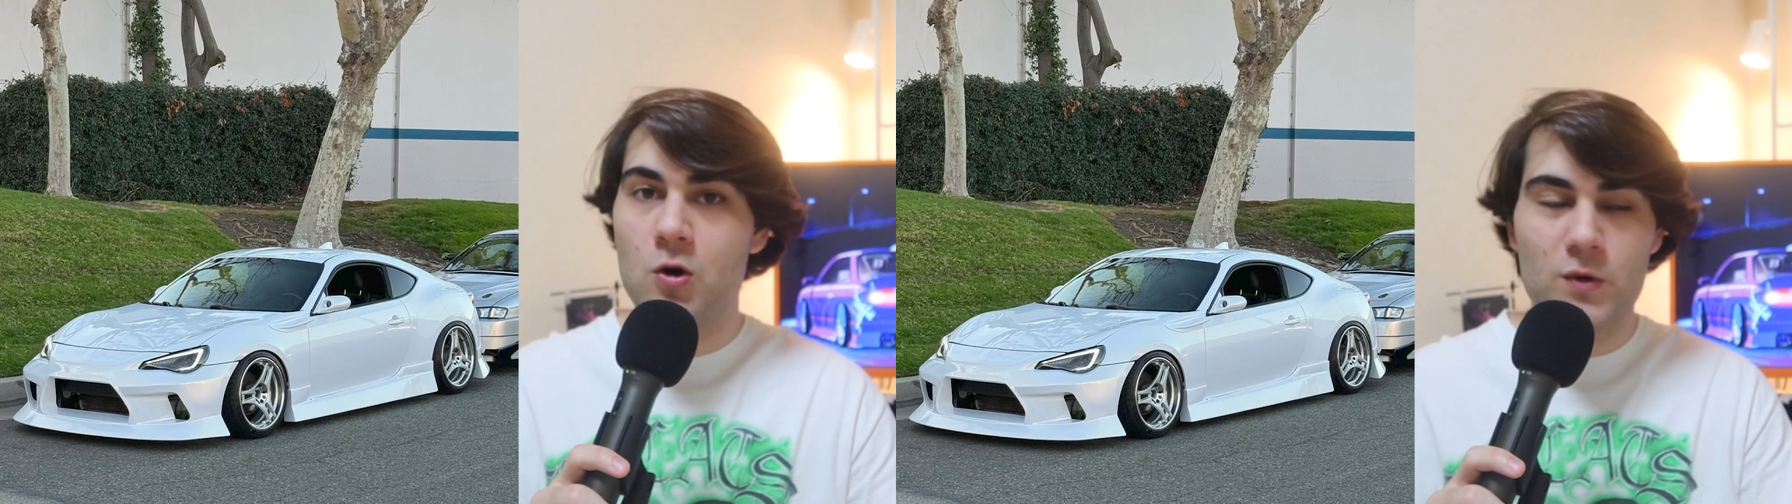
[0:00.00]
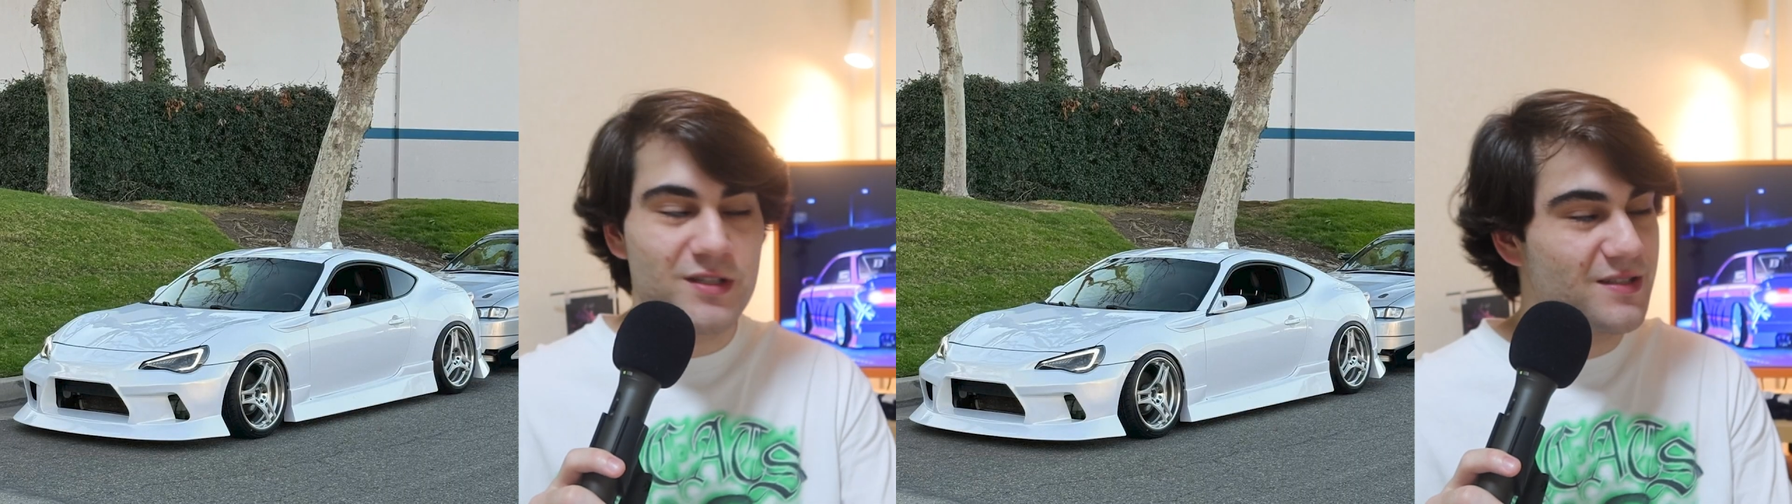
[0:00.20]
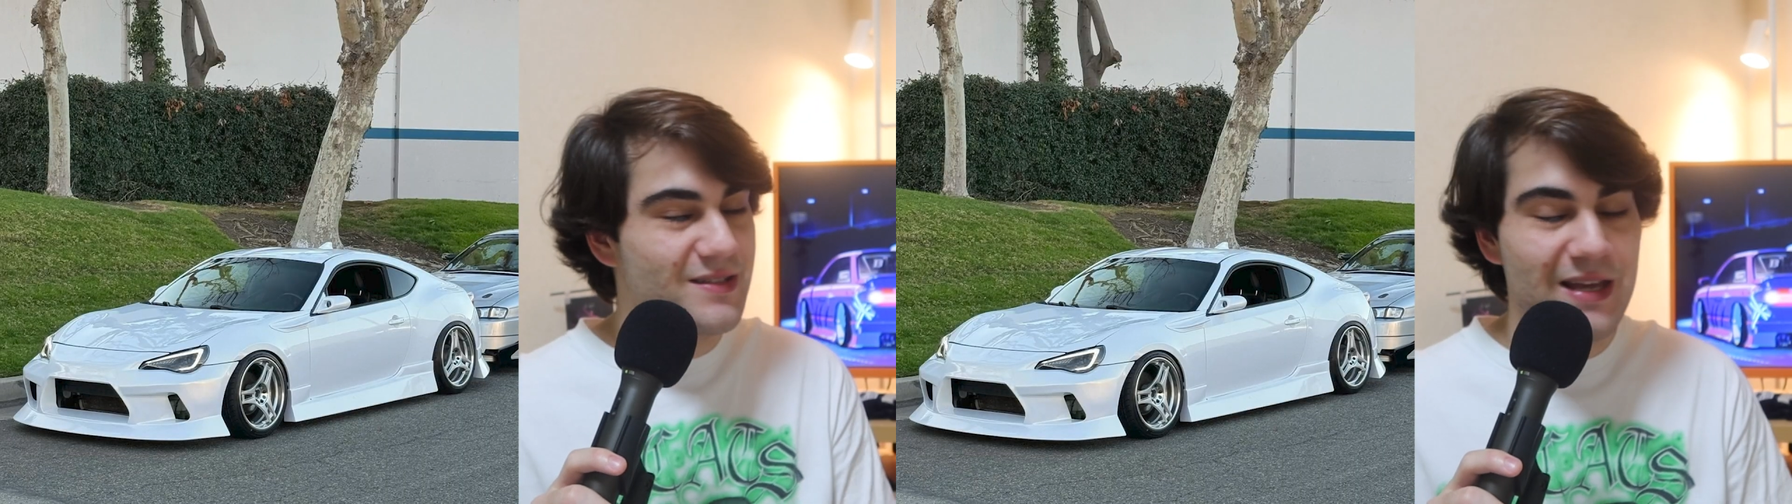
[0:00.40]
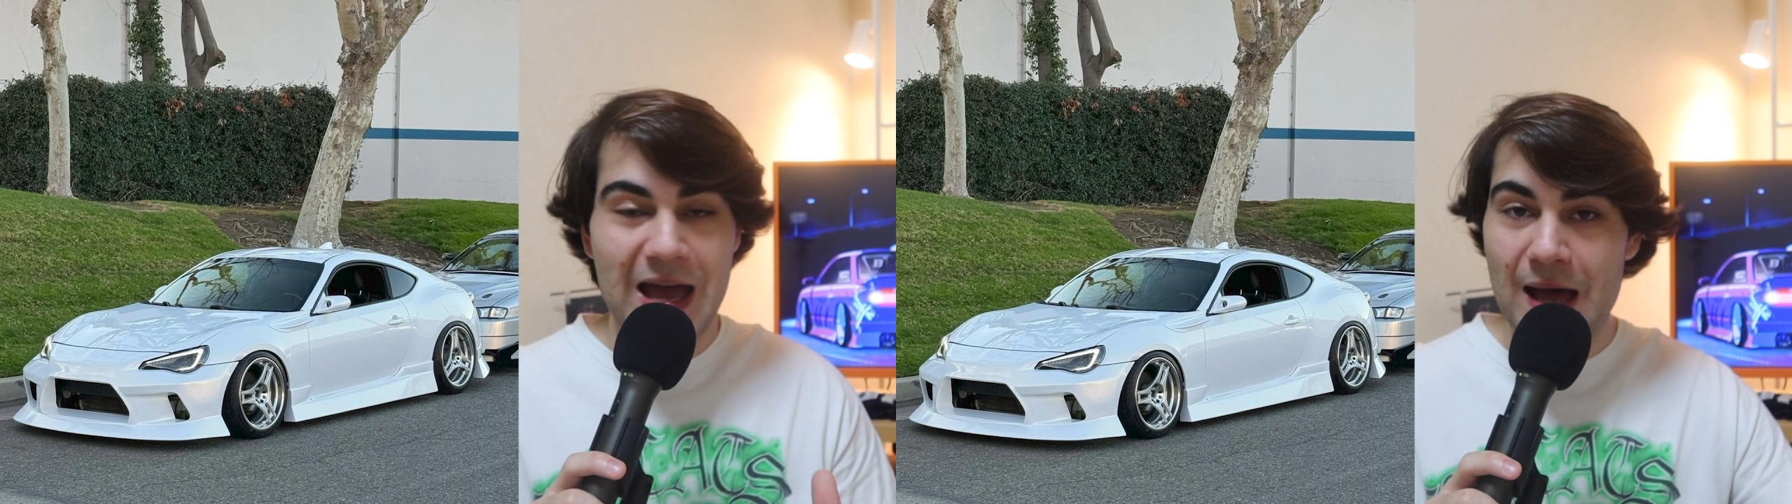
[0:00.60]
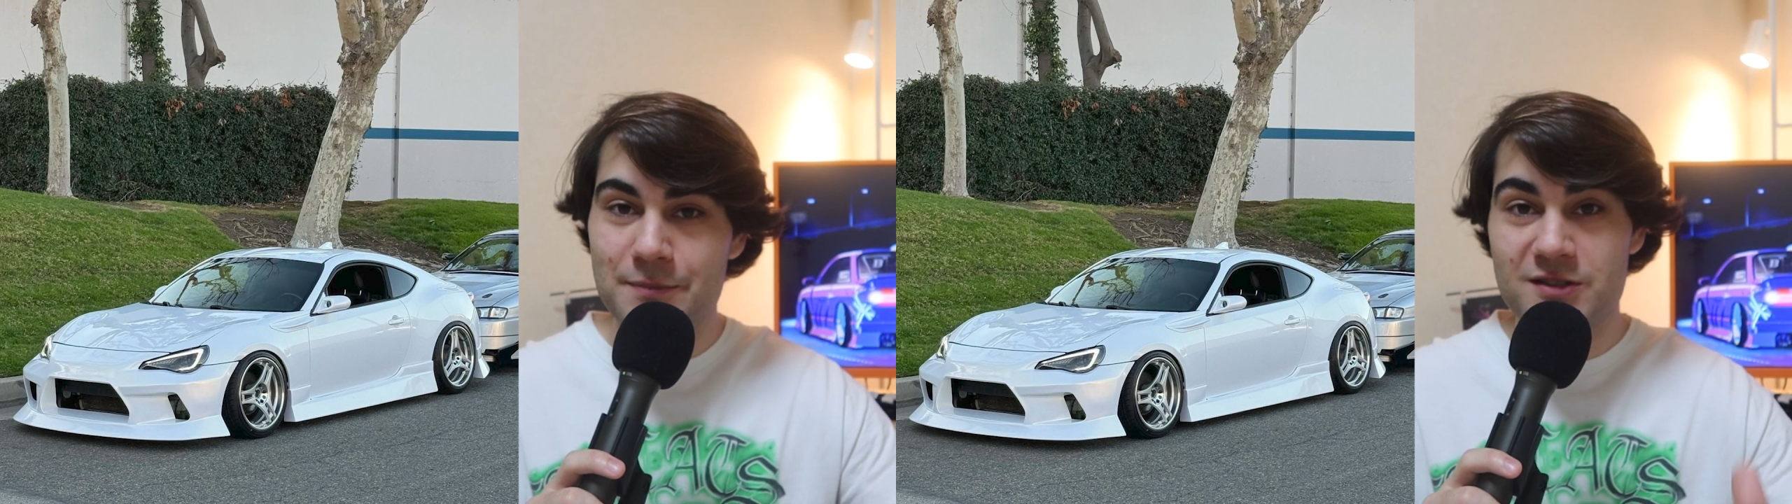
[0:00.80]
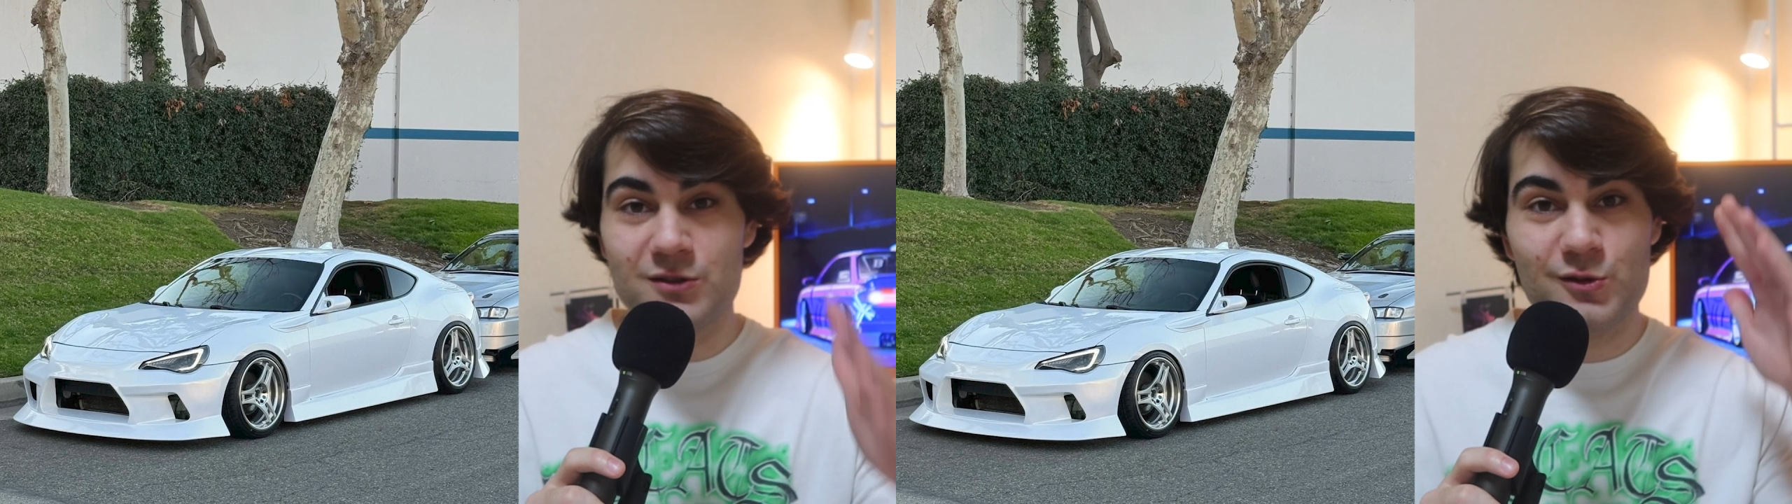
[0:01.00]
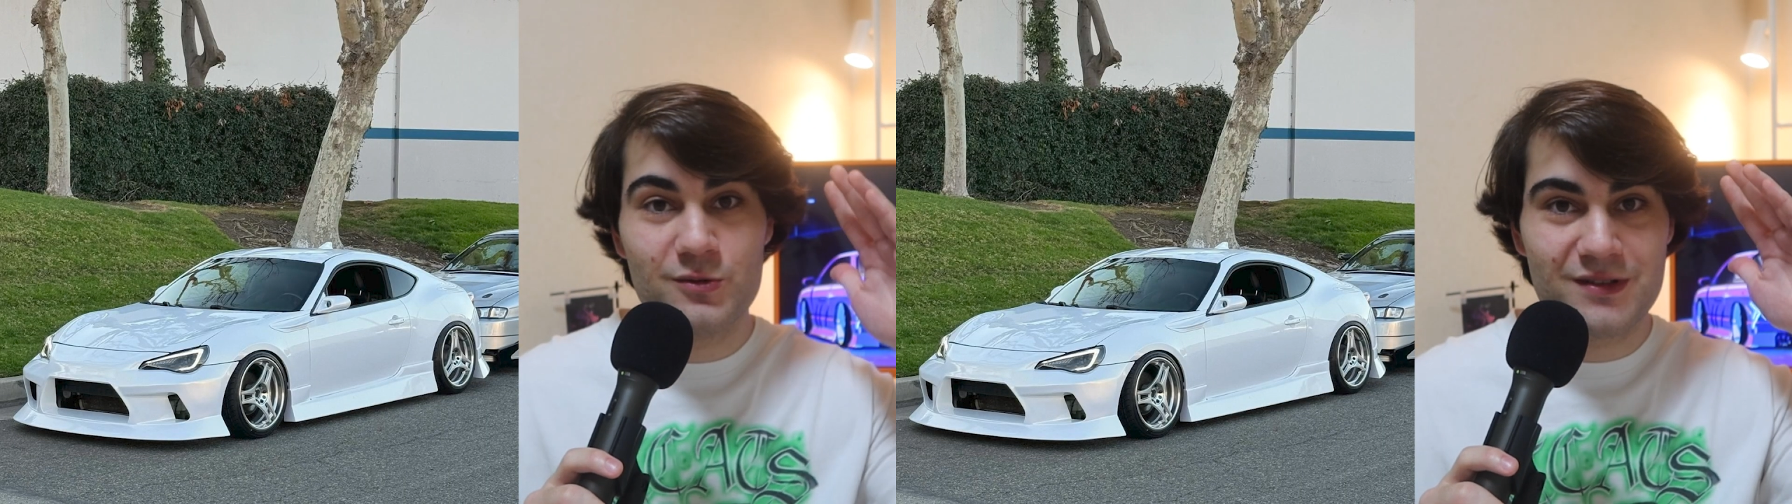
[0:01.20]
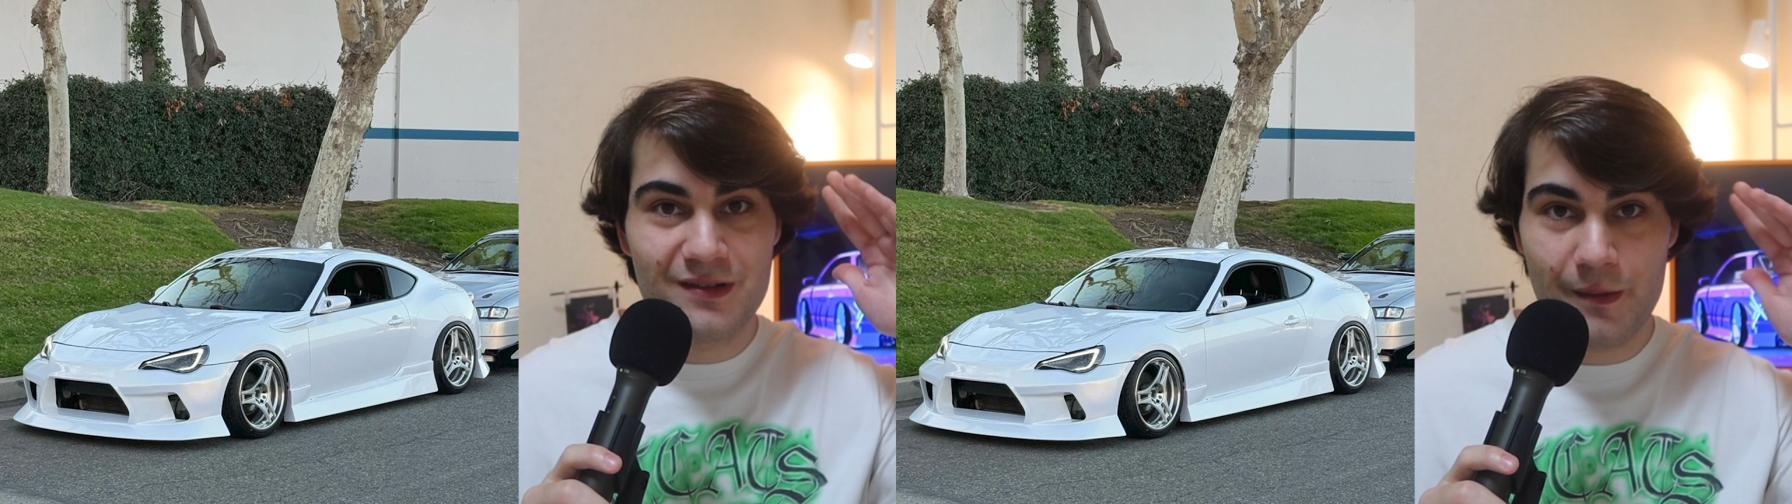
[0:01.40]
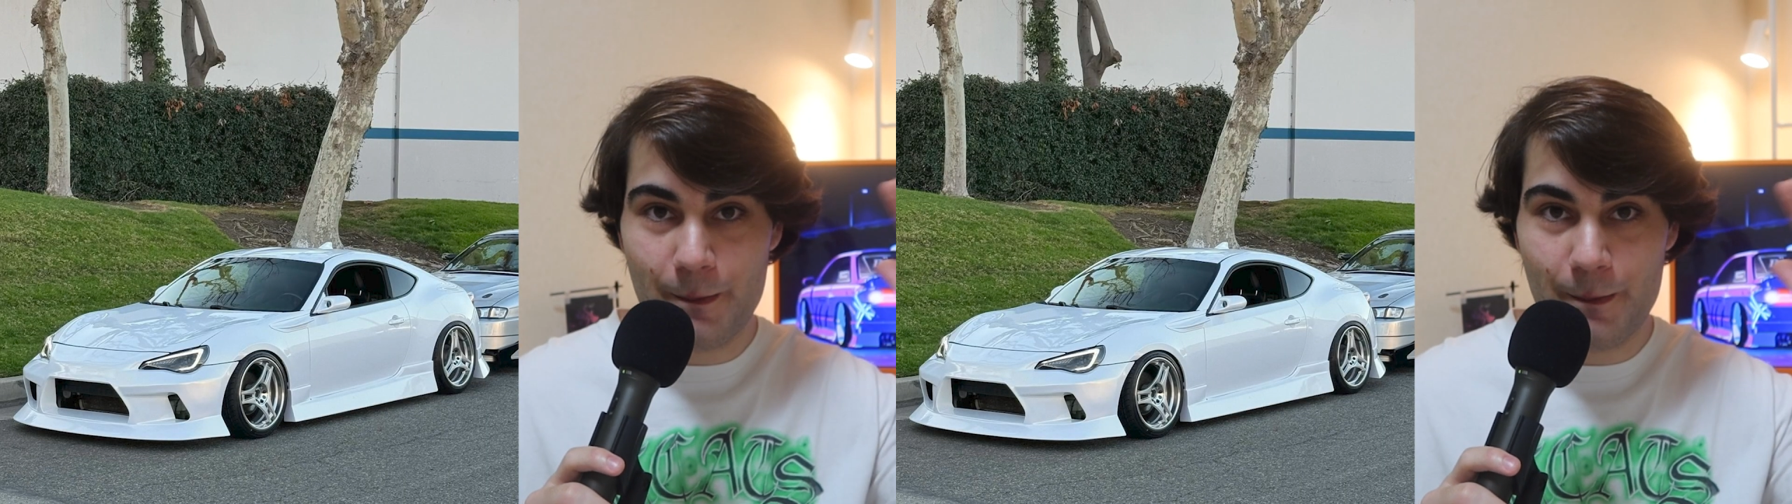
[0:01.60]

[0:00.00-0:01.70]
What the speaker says: which is the absolute